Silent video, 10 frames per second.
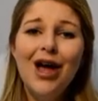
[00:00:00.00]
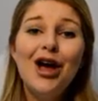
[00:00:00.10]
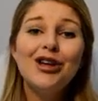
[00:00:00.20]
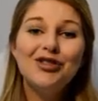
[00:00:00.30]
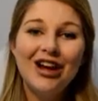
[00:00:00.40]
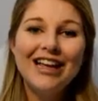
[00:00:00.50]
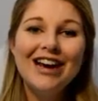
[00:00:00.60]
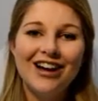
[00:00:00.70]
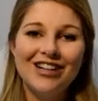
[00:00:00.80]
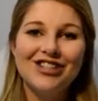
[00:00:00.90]
Australian
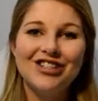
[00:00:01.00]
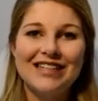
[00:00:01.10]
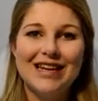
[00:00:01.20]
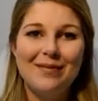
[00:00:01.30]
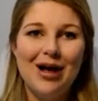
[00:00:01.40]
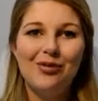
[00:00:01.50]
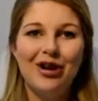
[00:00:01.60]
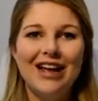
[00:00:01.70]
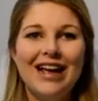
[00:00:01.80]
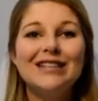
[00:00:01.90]
artist Jessica
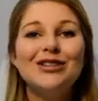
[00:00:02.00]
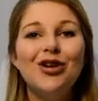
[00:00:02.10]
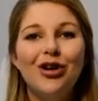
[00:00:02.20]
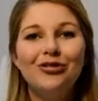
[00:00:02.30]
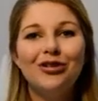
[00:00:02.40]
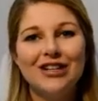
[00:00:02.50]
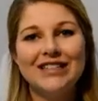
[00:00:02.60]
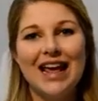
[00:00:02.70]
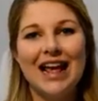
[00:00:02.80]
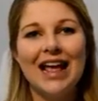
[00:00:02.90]
Mauboy is known for her
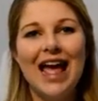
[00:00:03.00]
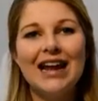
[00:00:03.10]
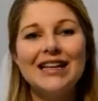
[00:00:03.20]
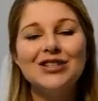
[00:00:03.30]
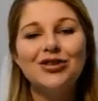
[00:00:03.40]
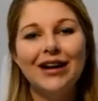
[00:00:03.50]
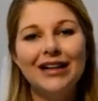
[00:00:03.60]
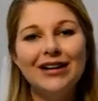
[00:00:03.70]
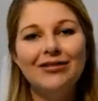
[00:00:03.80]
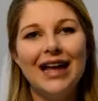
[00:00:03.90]
singing and has
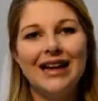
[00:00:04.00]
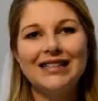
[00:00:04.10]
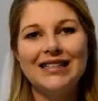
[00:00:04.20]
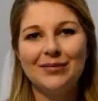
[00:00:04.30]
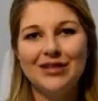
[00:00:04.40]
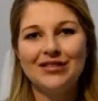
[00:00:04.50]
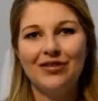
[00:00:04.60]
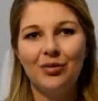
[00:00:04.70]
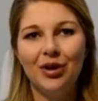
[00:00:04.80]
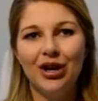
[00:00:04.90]
directly related segments of her
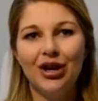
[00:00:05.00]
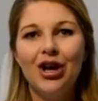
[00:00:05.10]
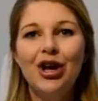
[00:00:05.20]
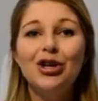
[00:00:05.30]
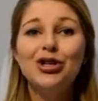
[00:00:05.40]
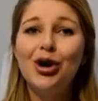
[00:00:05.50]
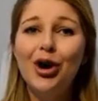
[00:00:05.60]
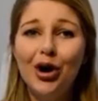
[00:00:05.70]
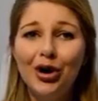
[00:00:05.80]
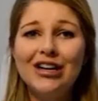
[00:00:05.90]
work to her
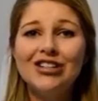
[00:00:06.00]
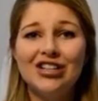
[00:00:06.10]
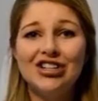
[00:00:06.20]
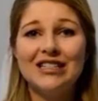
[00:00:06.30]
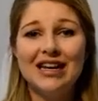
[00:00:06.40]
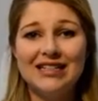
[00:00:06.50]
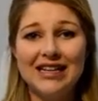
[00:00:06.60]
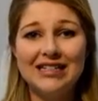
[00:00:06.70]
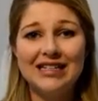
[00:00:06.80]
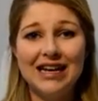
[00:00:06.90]
own Indigenous
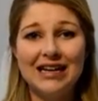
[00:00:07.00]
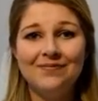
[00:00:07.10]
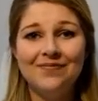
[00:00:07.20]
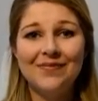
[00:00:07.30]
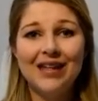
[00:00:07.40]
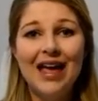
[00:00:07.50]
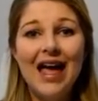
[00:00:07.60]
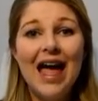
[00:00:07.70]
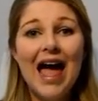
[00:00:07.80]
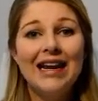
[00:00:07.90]
identity.
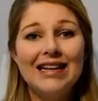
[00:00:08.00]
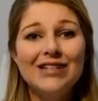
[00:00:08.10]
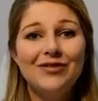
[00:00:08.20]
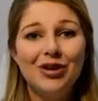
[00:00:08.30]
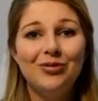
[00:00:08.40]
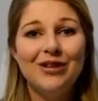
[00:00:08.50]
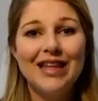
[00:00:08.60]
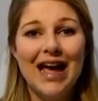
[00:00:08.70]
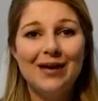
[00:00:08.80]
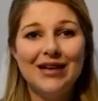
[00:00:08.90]
An interview with the
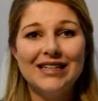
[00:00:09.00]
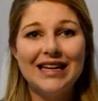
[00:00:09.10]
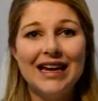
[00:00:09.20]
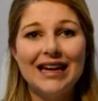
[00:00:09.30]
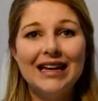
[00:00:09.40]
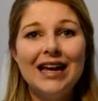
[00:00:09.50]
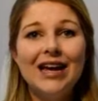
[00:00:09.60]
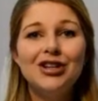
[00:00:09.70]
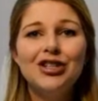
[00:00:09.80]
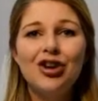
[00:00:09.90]
ABC
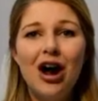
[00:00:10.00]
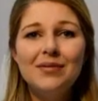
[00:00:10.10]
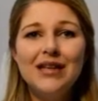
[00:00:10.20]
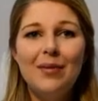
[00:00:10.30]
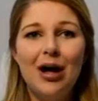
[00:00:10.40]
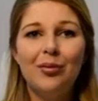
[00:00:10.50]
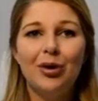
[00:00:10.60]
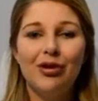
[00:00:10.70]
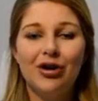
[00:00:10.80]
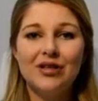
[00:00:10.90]
describes how Mauboy
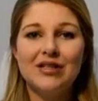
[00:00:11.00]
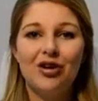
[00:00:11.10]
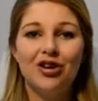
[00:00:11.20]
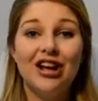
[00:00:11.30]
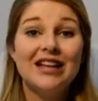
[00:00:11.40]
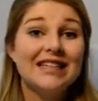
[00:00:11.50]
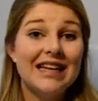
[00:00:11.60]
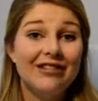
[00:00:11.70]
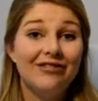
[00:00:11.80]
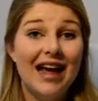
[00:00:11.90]
wrote the song Sea
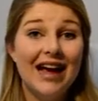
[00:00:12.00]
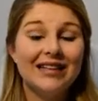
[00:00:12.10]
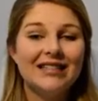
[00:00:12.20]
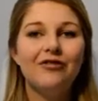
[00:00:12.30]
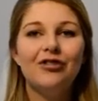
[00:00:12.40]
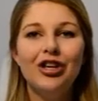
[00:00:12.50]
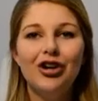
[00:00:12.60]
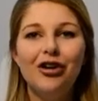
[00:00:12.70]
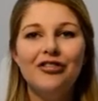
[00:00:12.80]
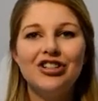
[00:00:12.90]
of Flags for the
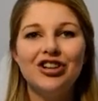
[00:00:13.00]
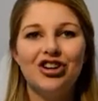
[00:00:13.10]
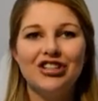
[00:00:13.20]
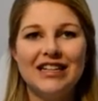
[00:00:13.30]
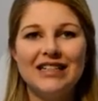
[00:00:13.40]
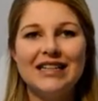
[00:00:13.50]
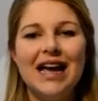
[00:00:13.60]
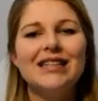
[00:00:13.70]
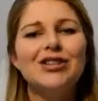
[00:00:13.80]
Eurovision contest as a